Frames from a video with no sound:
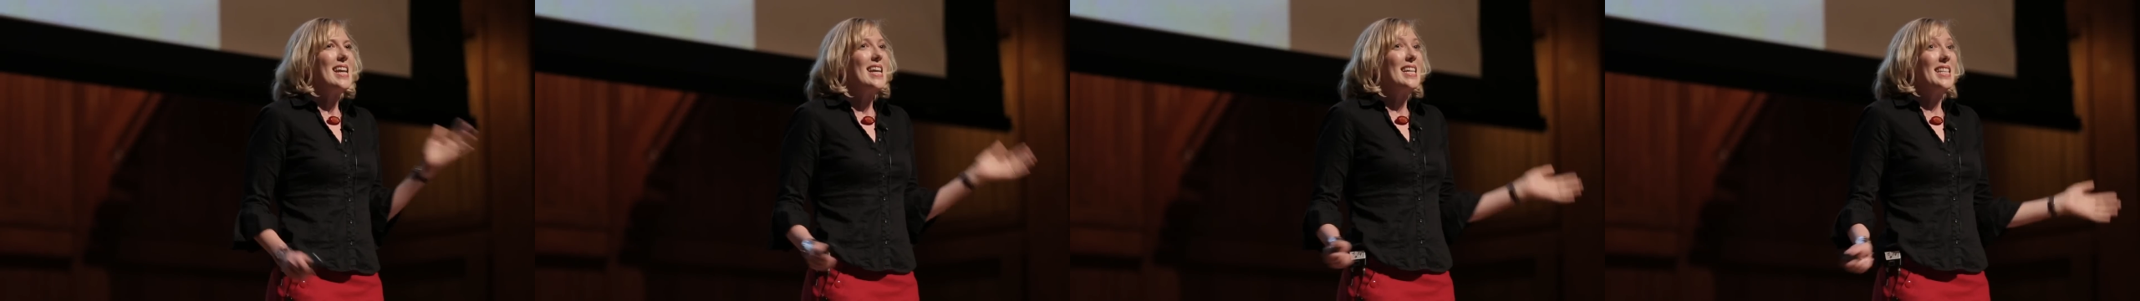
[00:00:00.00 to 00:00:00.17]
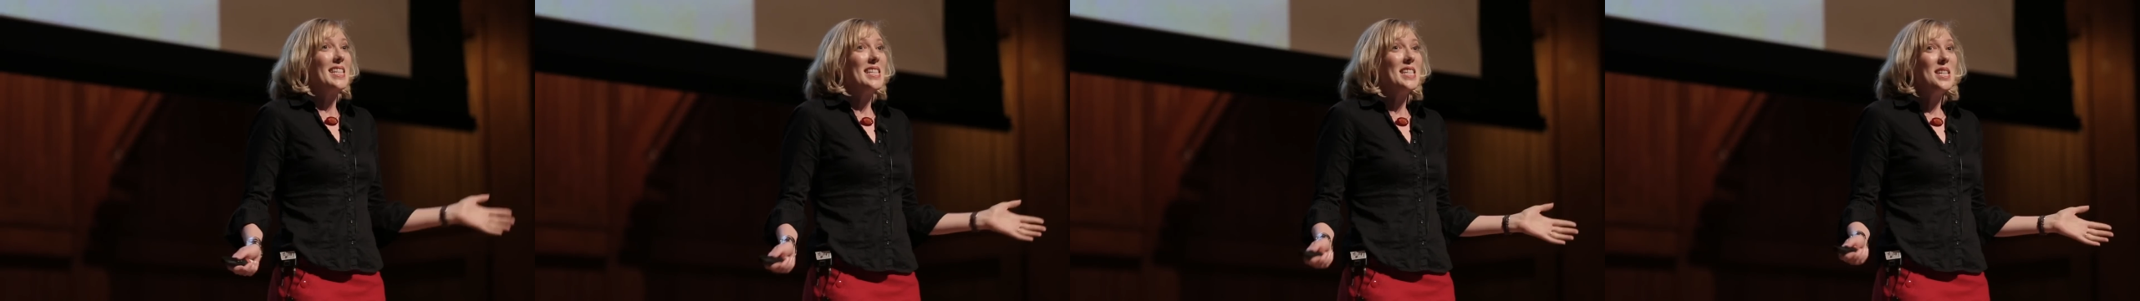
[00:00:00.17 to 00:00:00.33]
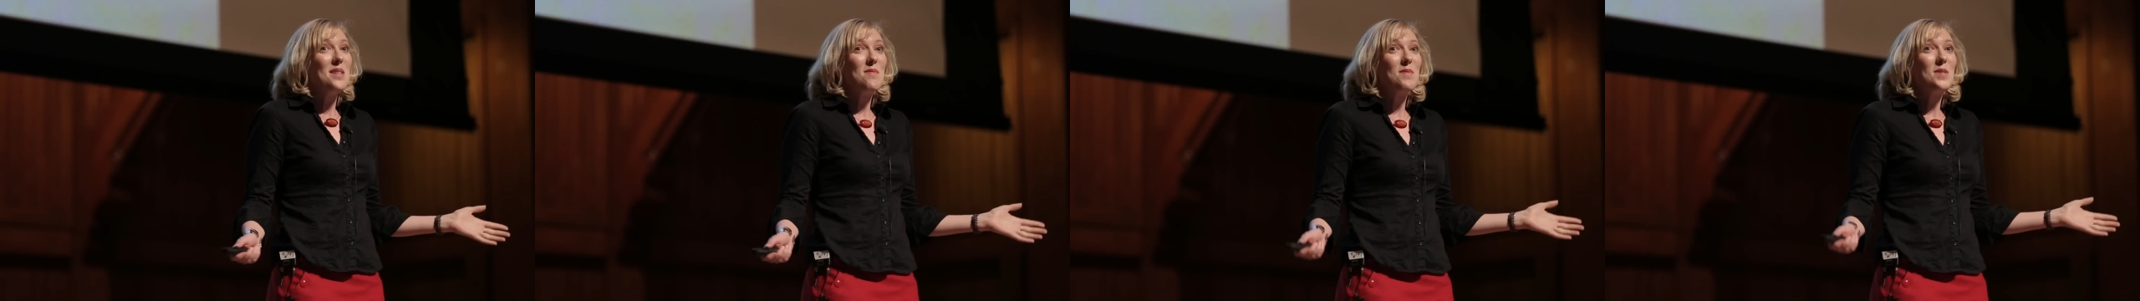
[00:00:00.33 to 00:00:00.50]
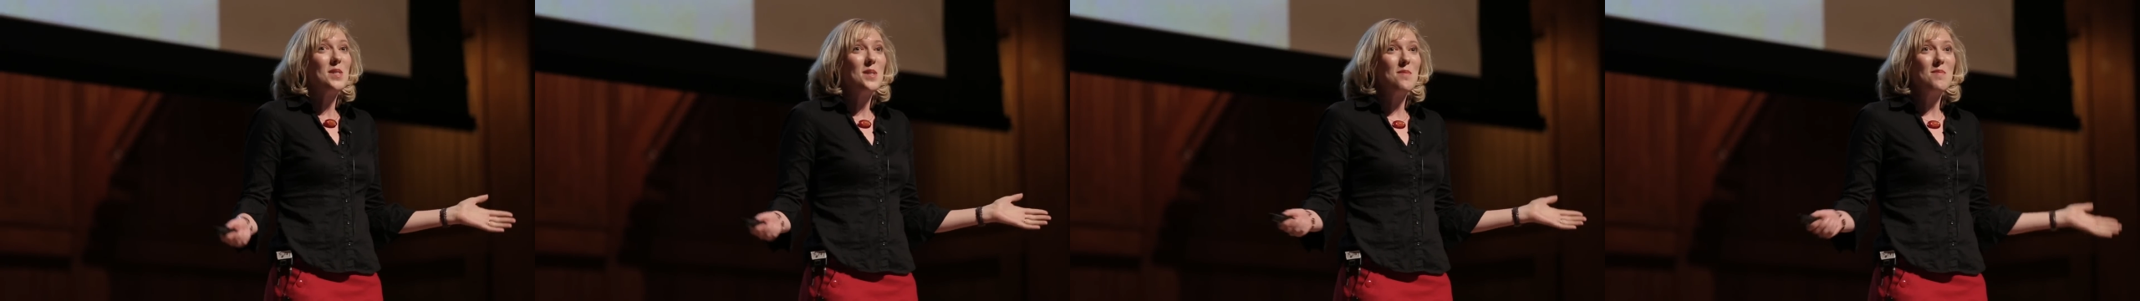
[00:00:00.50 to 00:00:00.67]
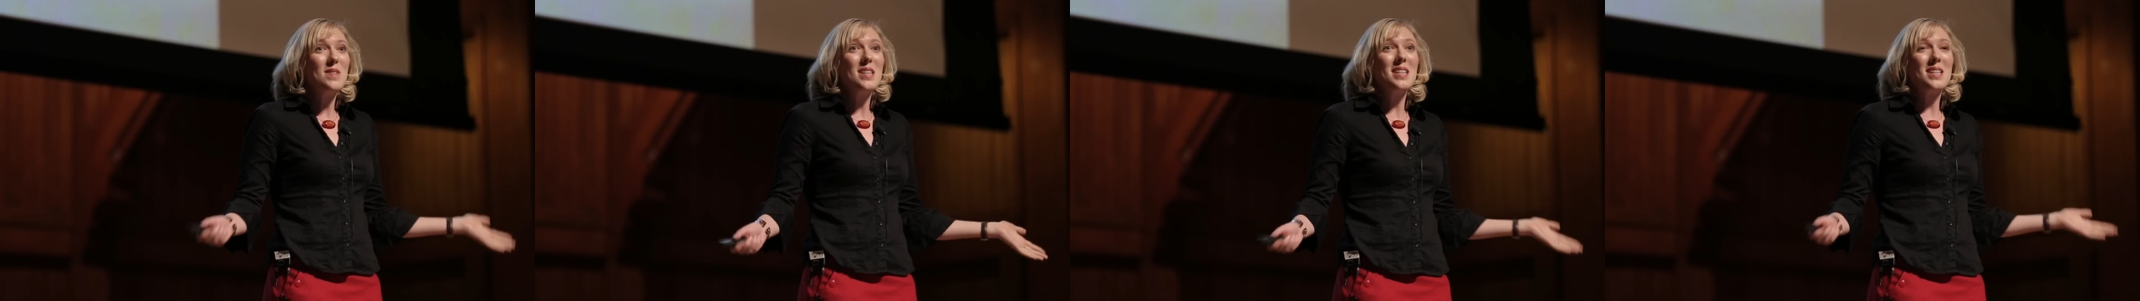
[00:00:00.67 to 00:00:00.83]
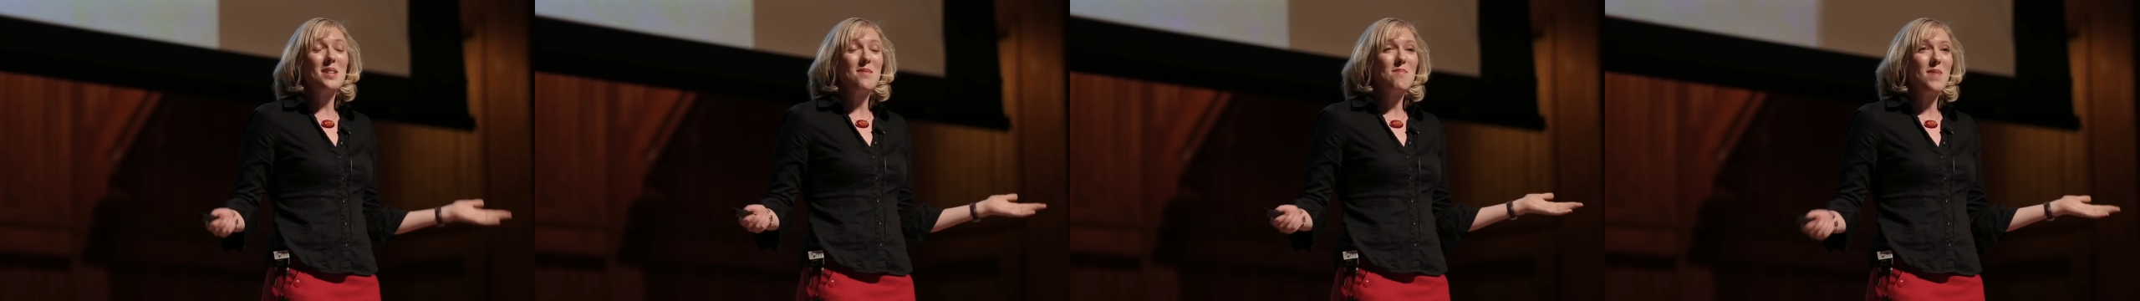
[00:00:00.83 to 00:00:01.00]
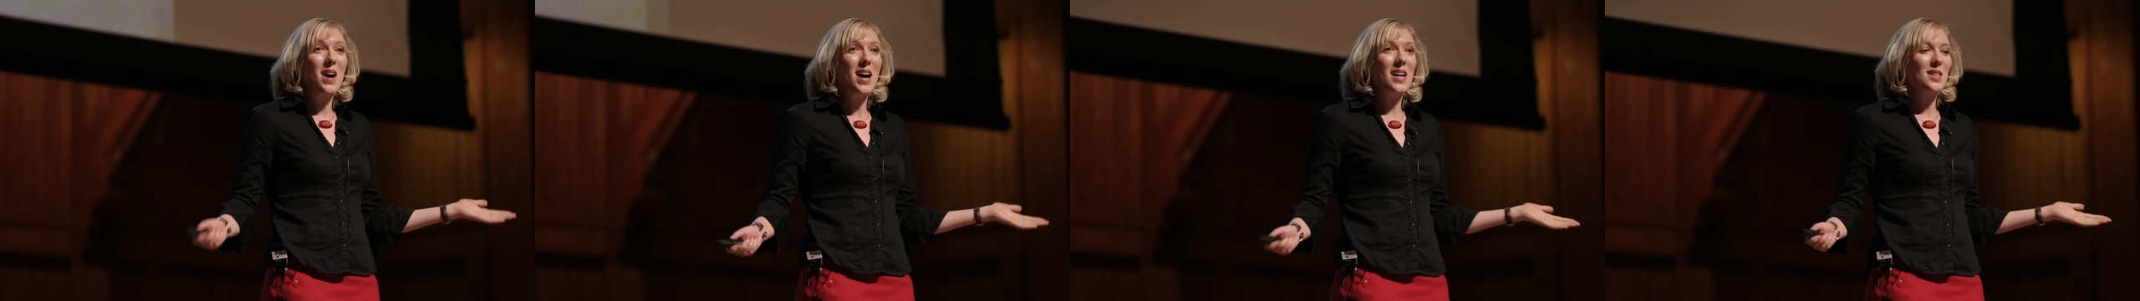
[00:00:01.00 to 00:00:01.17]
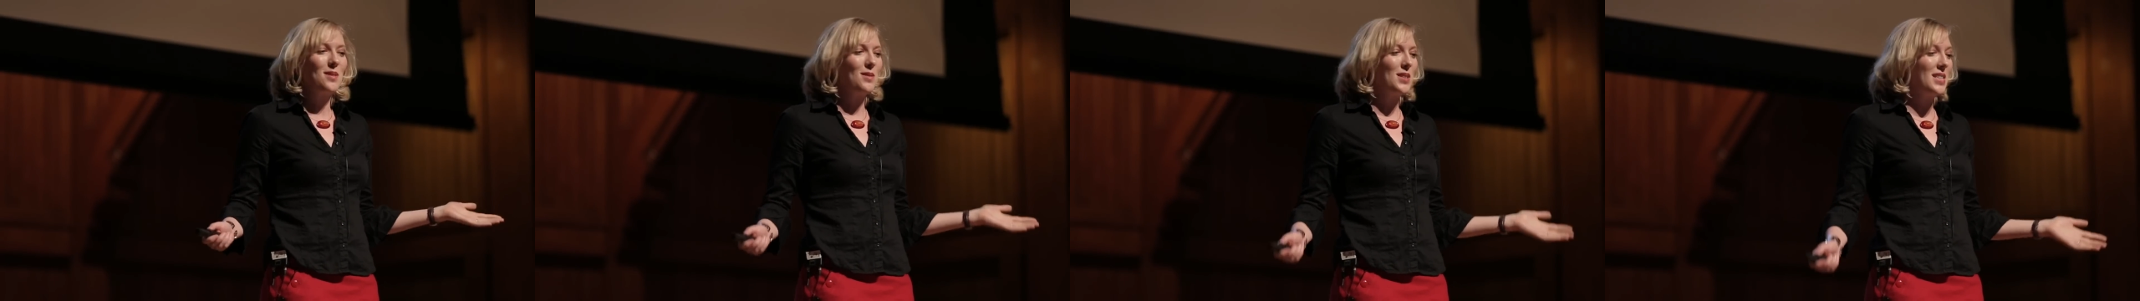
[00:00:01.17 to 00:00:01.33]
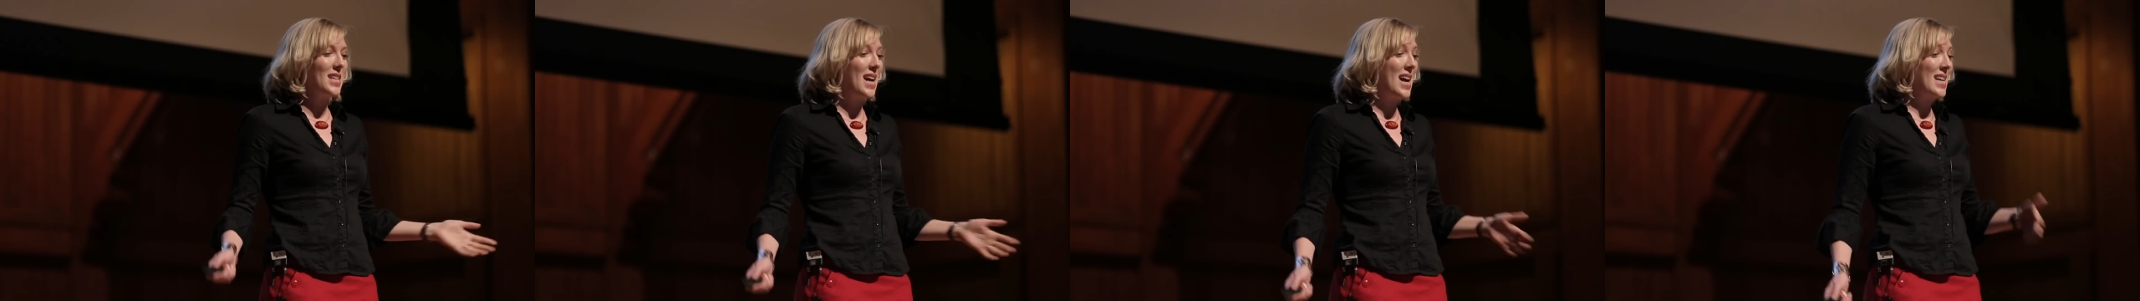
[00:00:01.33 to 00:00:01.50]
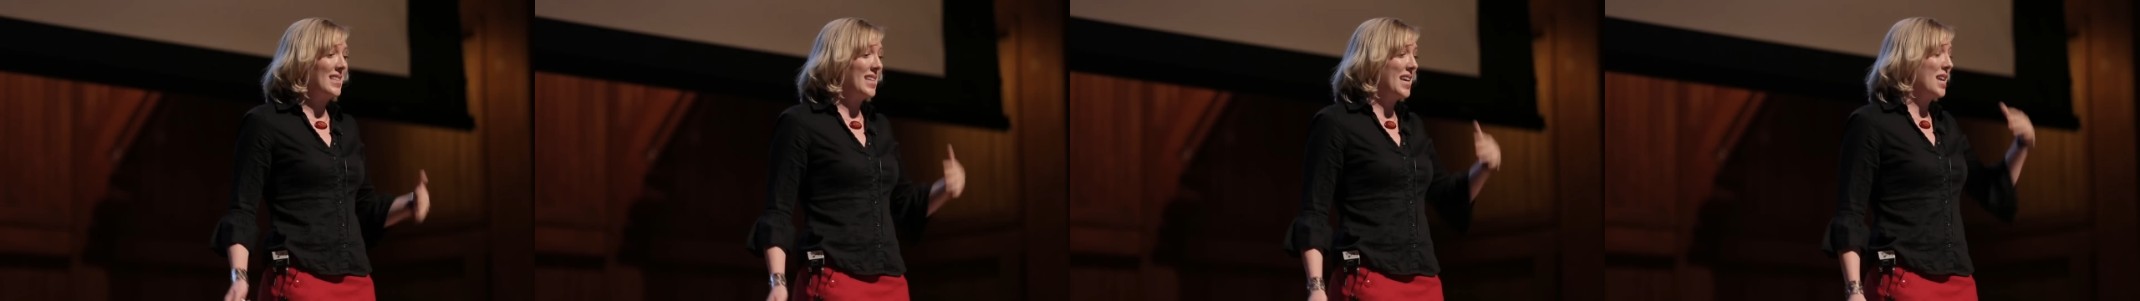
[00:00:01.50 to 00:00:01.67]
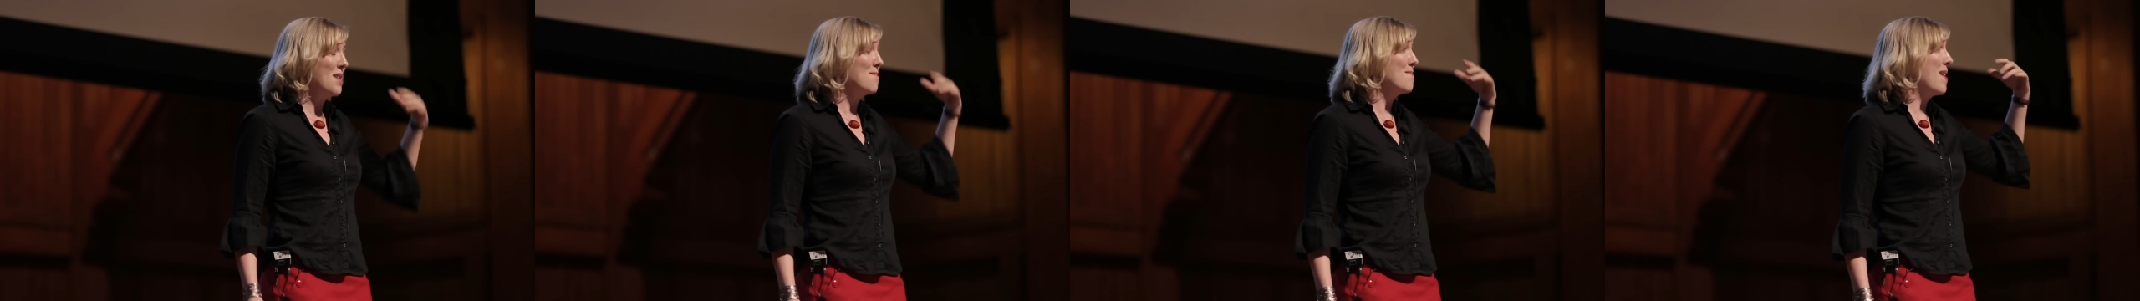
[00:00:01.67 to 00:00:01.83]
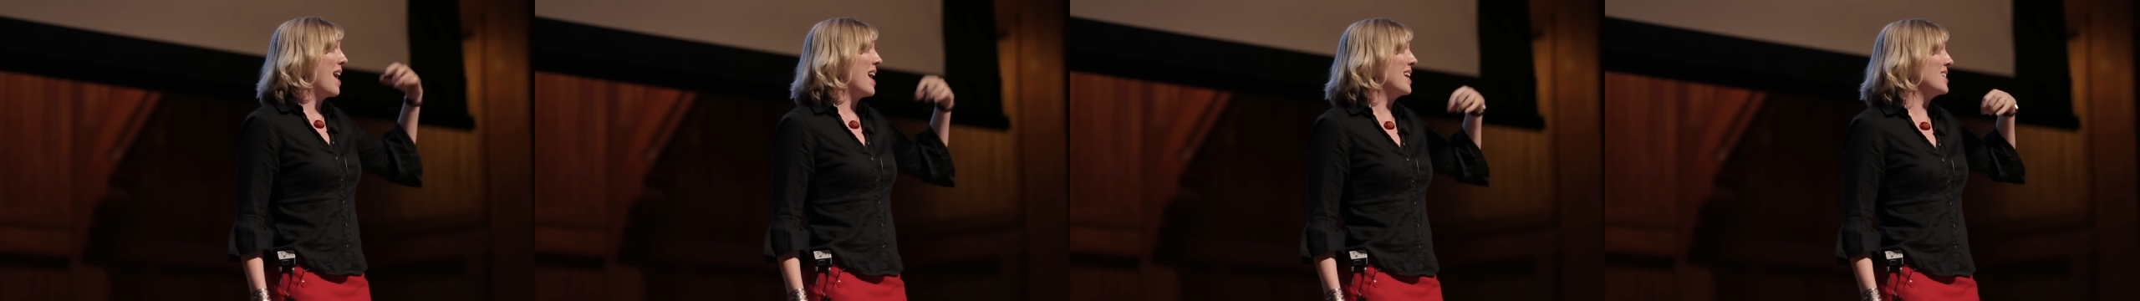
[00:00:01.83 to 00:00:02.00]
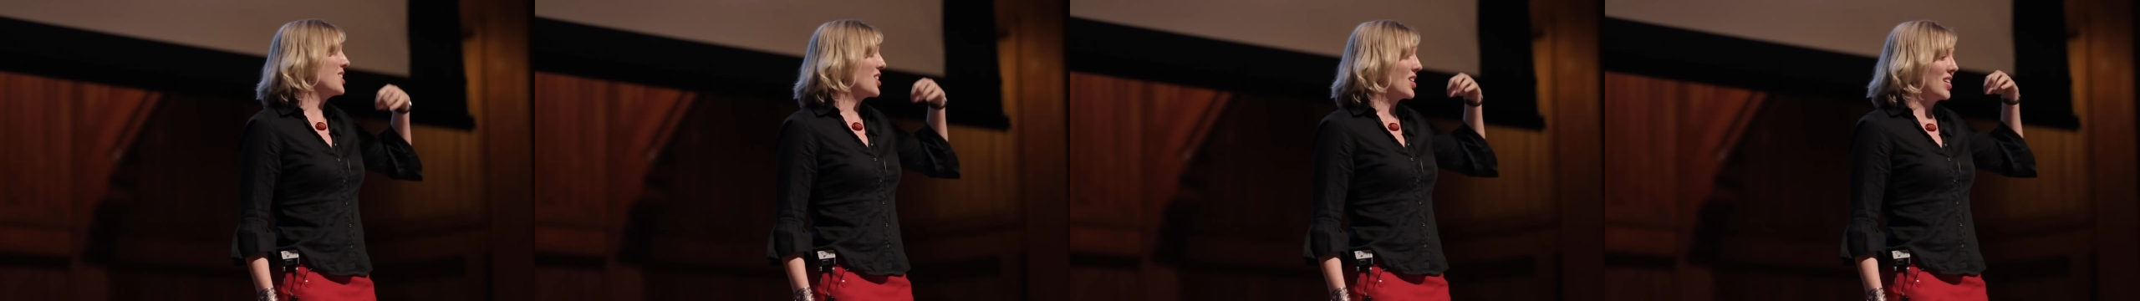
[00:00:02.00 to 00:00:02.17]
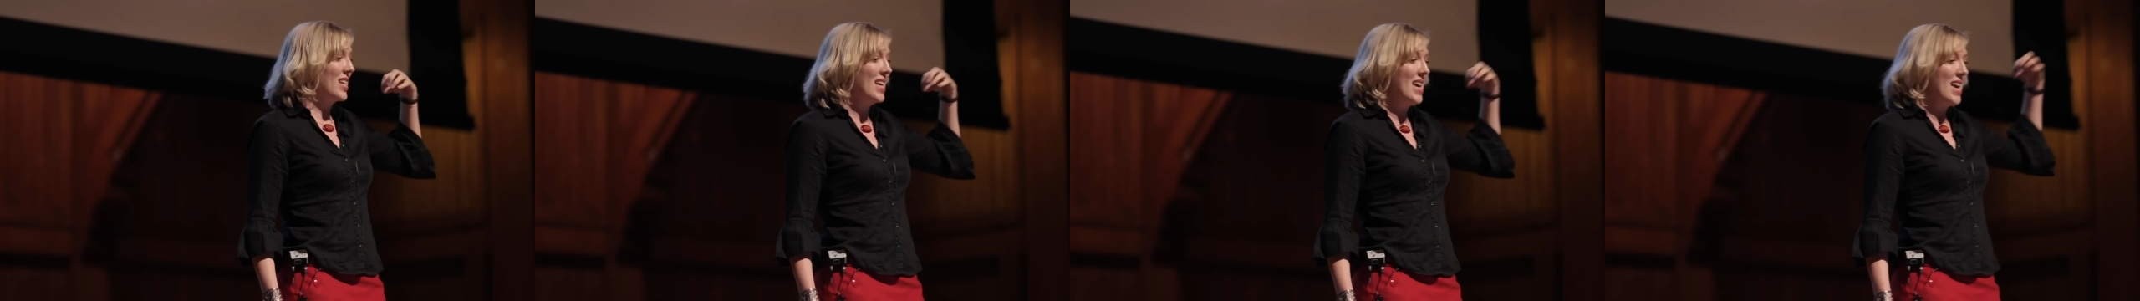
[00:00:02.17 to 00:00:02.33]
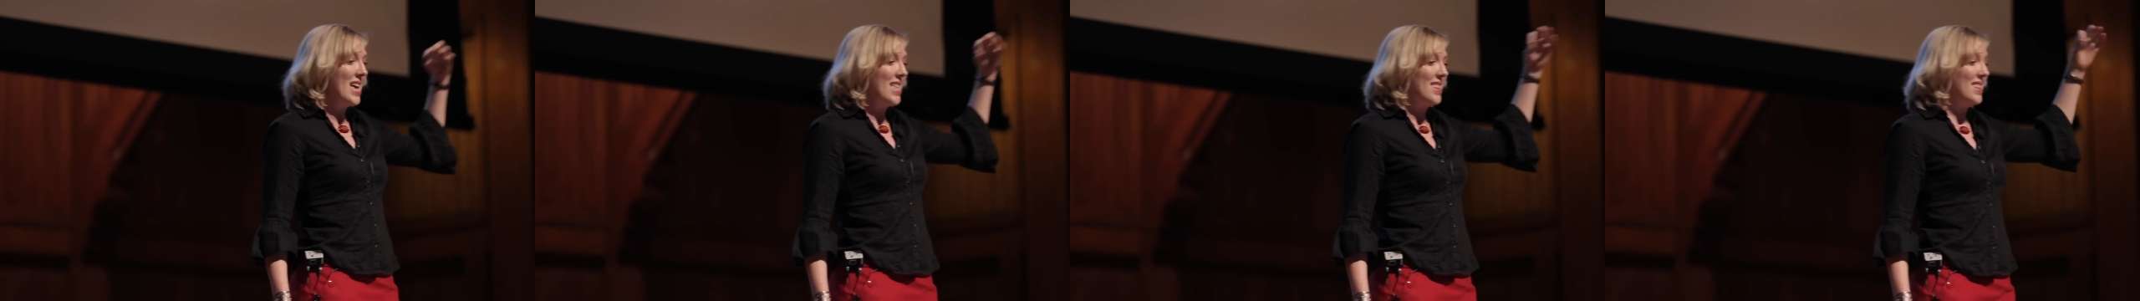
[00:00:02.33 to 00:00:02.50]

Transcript: It seems to be an impossible task. And imagine